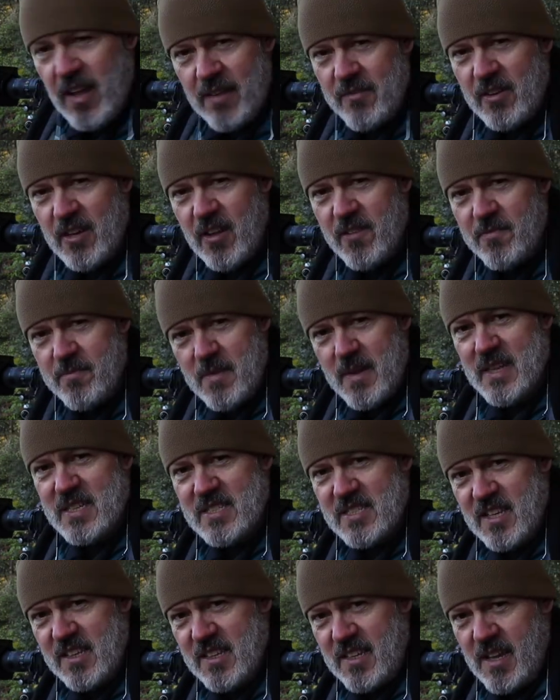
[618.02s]
have enough
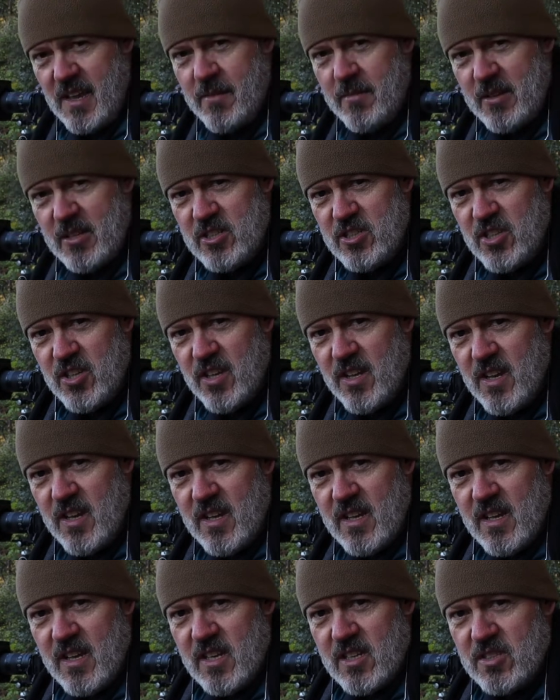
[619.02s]
mist in the image
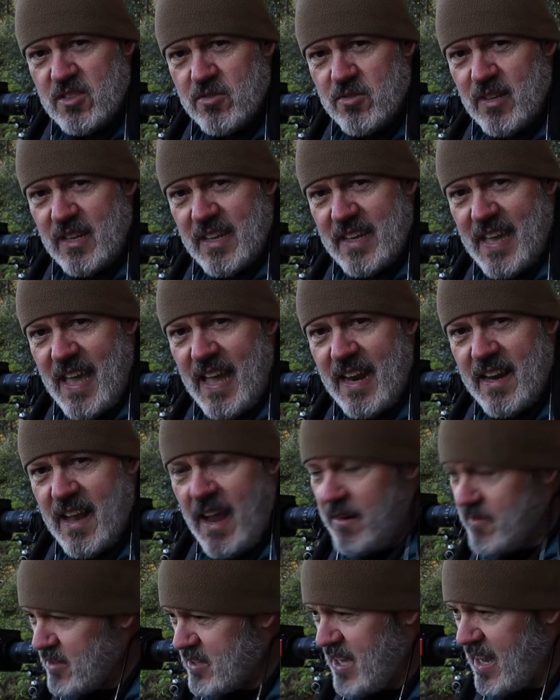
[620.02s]
to really get
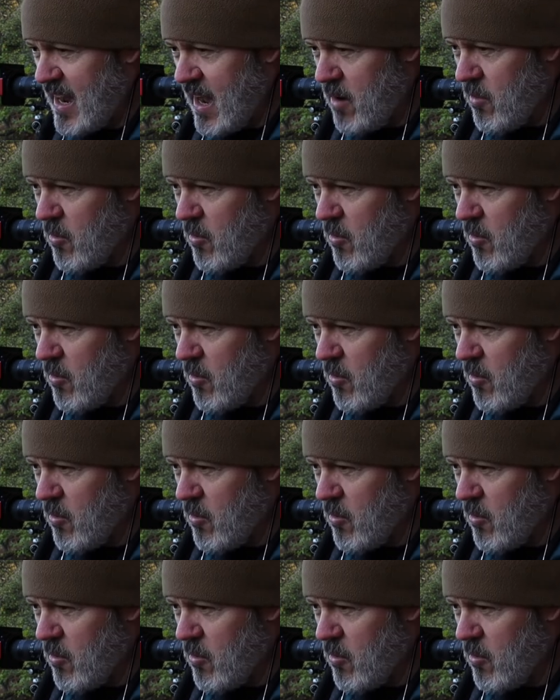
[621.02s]
everything I